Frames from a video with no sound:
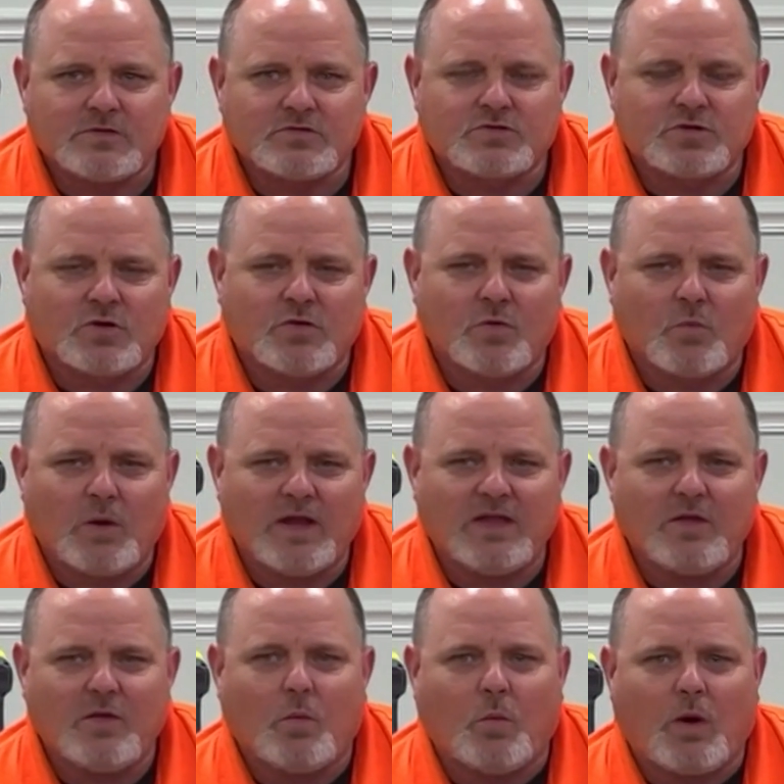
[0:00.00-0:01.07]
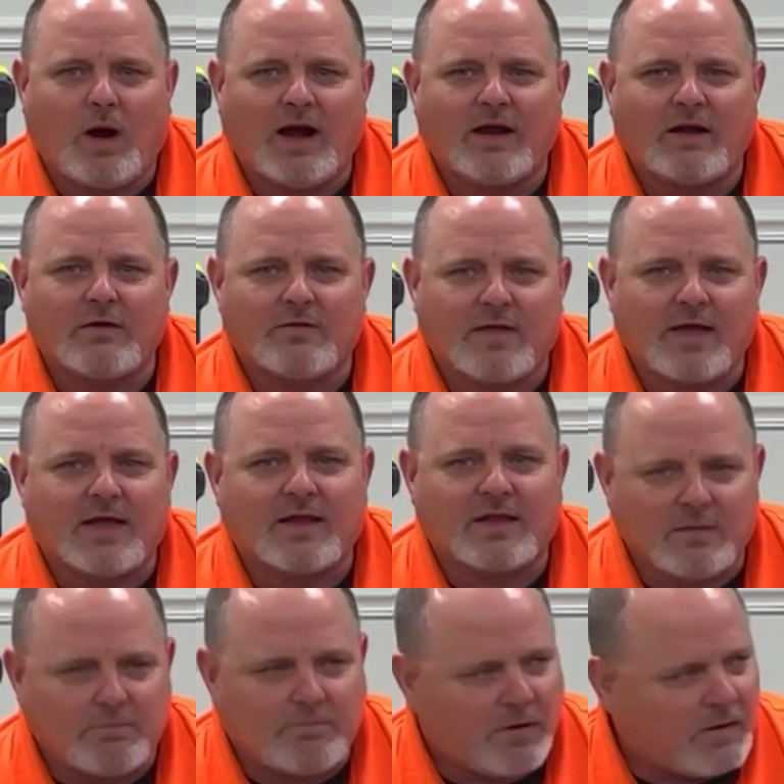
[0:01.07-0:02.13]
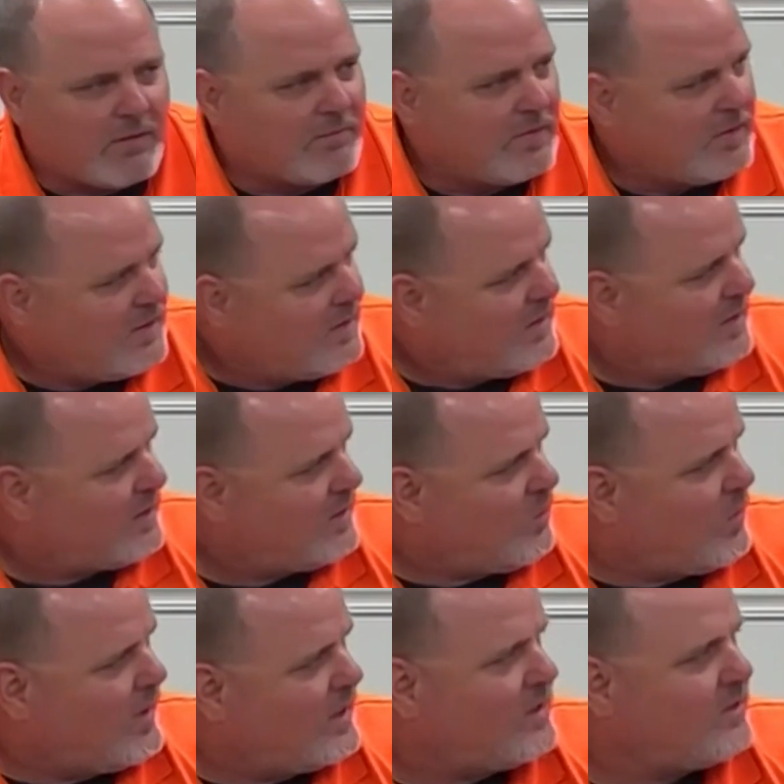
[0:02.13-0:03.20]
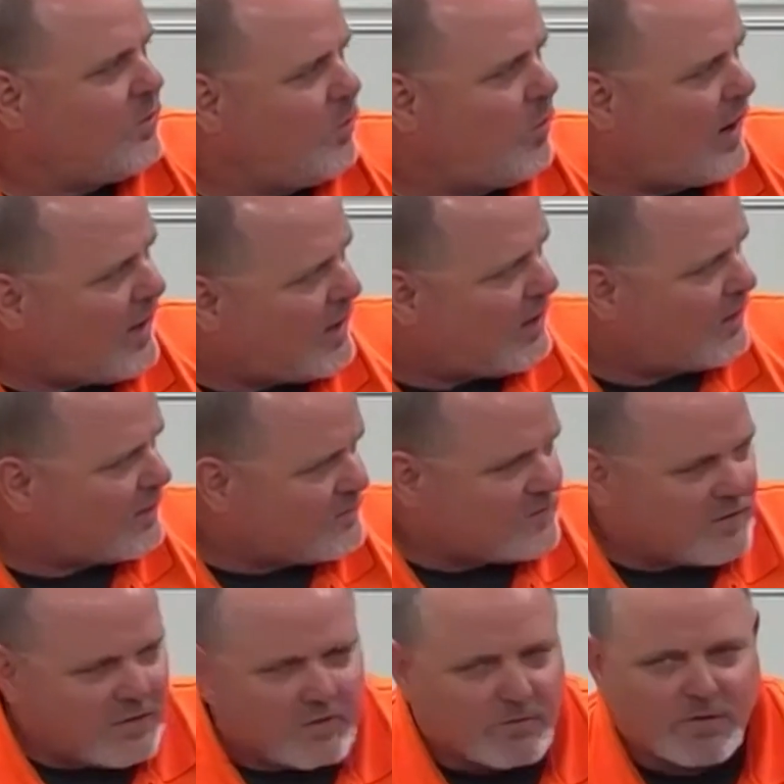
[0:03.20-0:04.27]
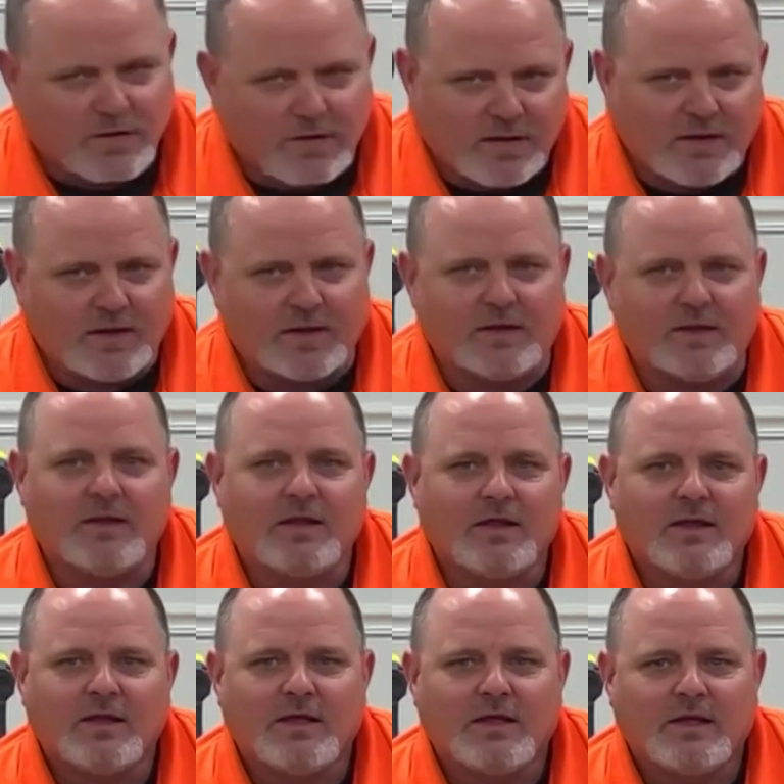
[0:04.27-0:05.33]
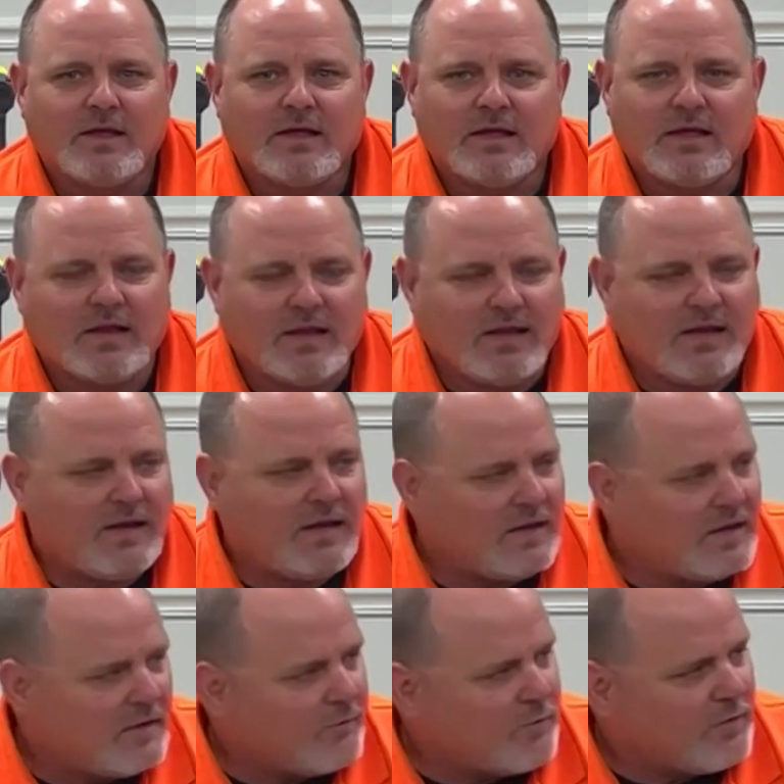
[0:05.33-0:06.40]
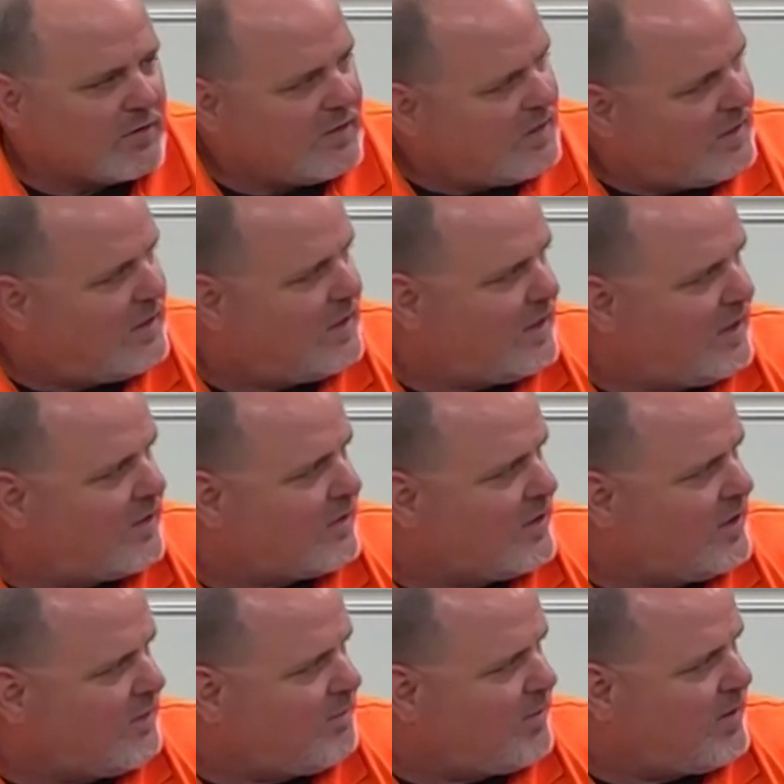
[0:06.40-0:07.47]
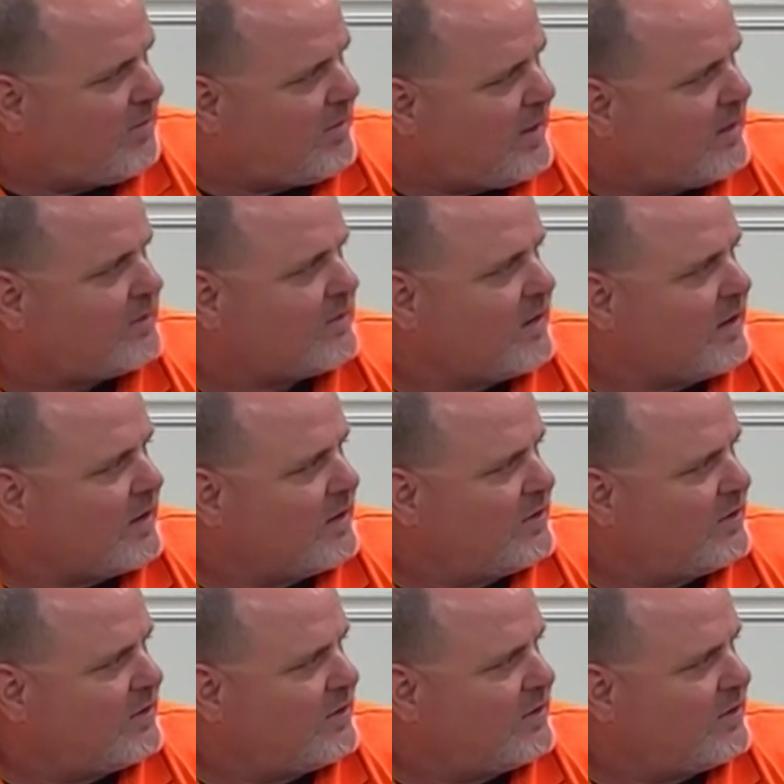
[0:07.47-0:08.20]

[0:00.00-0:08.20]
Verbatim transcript: so the way you wire that heat pump, the way you wire auxiliary heat, it ain't any different than any other heat pump out there.